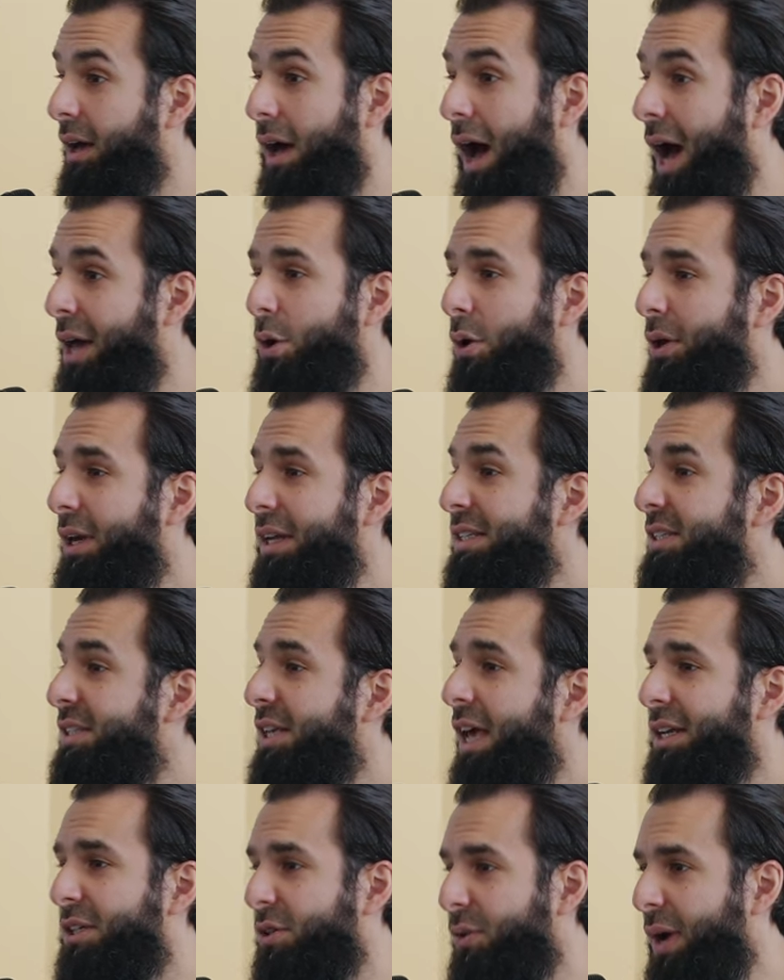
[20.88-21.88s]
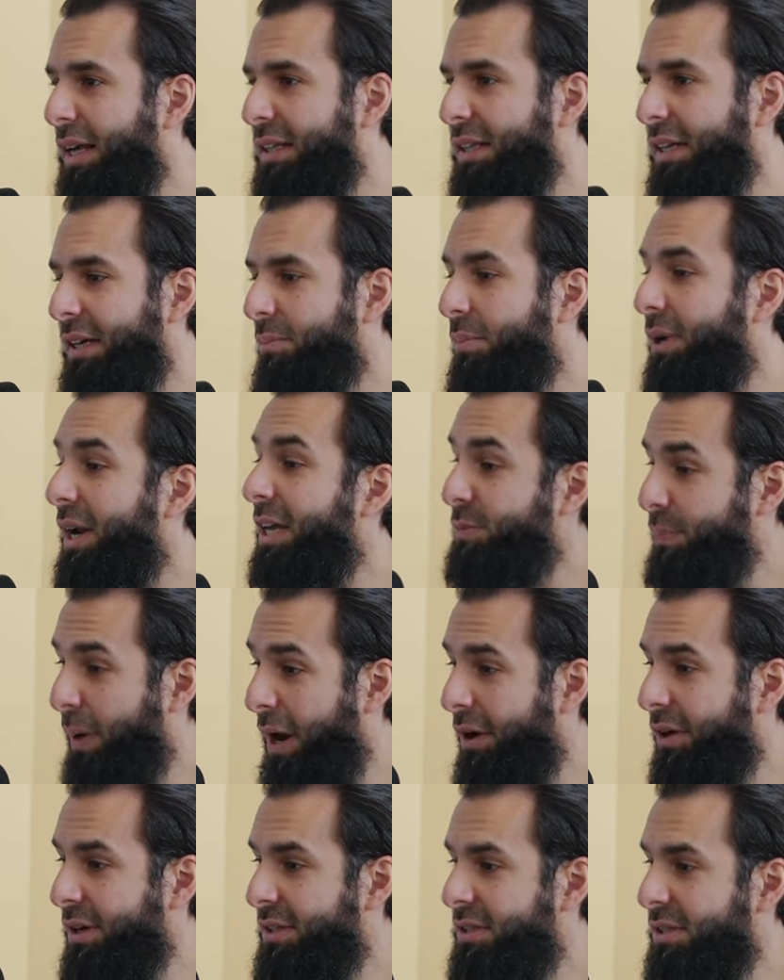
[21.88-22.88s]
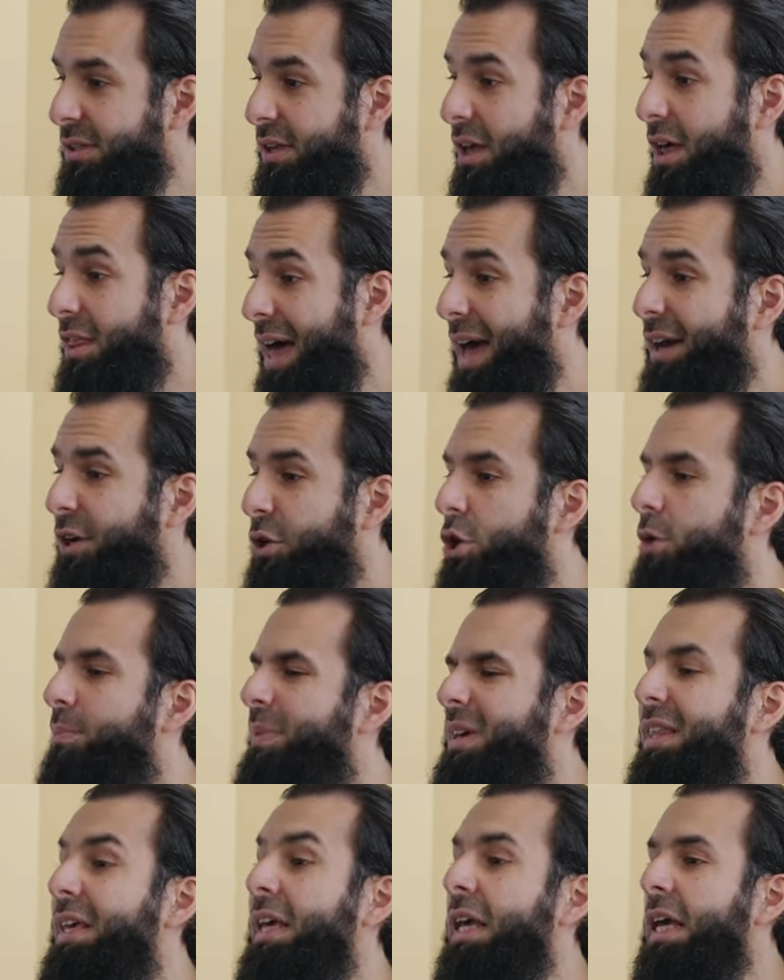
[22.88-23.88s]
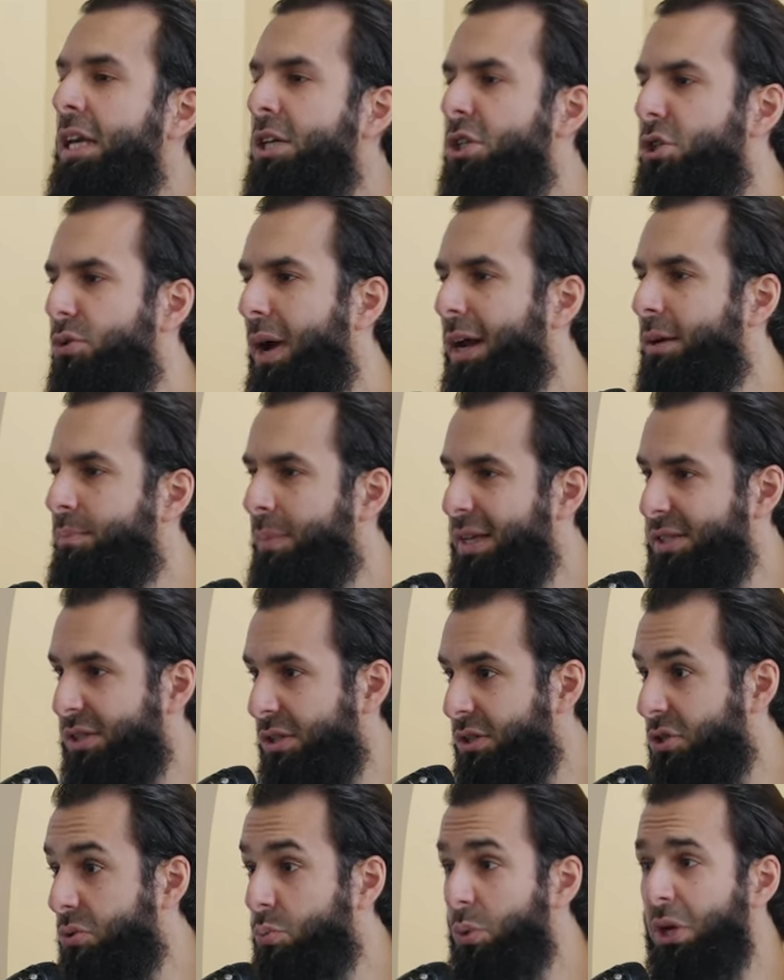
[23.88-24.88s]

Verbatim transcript: I know you didn't say it directly, but as parents, that could be the indirect message.